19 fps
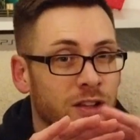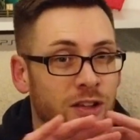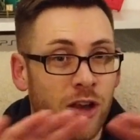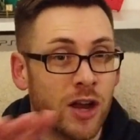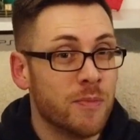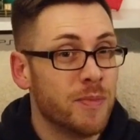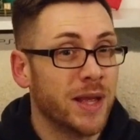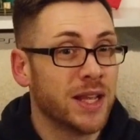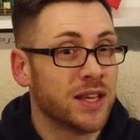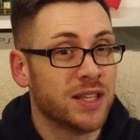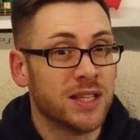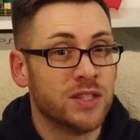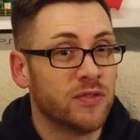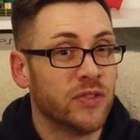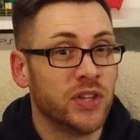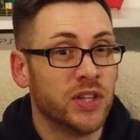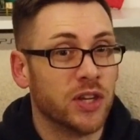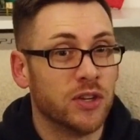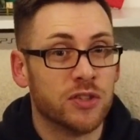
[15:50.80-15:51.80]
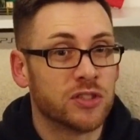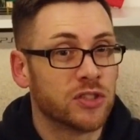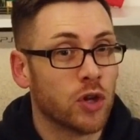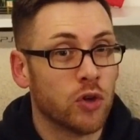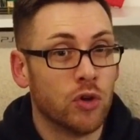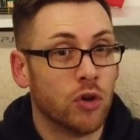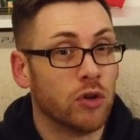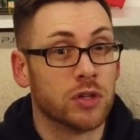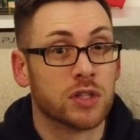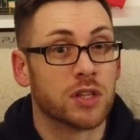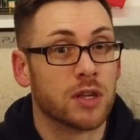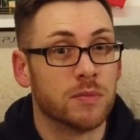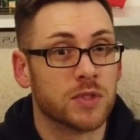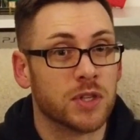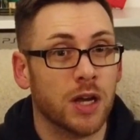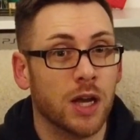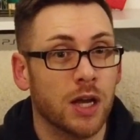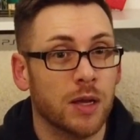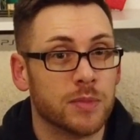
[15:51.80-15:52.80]
I make these videos so long
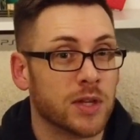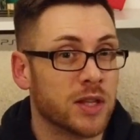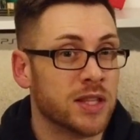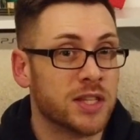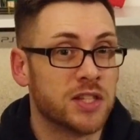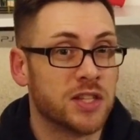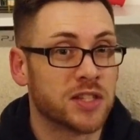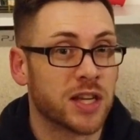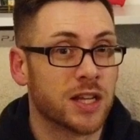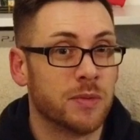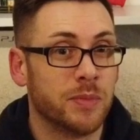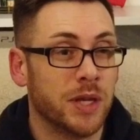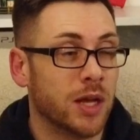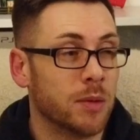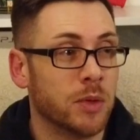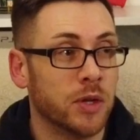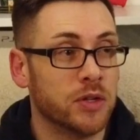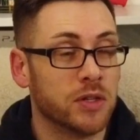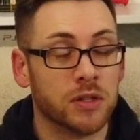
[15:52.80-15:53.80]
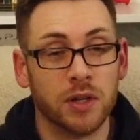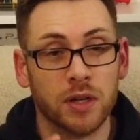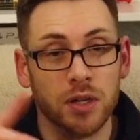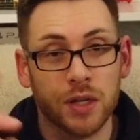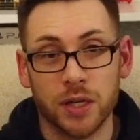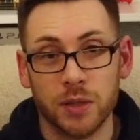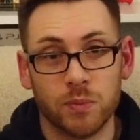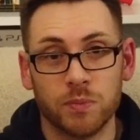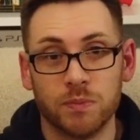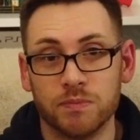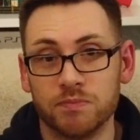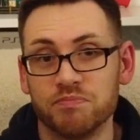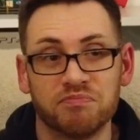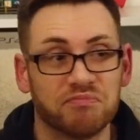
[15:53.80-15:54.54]
sometimes. Like this is going to be uploaded so long